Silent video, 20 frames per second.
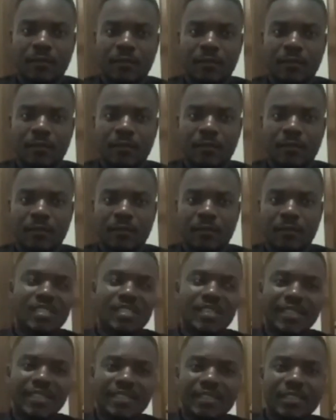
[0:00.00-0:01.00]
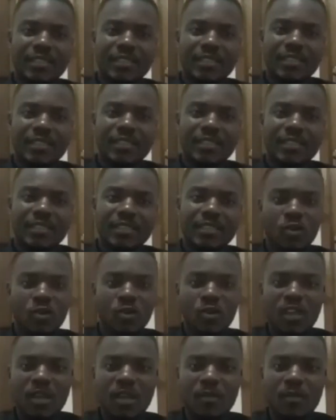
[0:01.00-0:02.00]
But if you set it and then you are
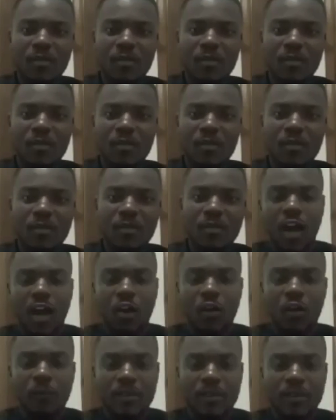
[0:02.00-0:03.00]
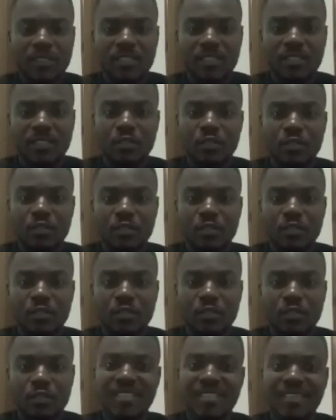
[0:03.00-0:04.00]
not able to accomplish it, if
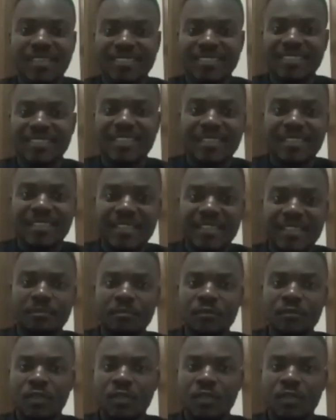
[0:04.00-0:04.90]
you set it and then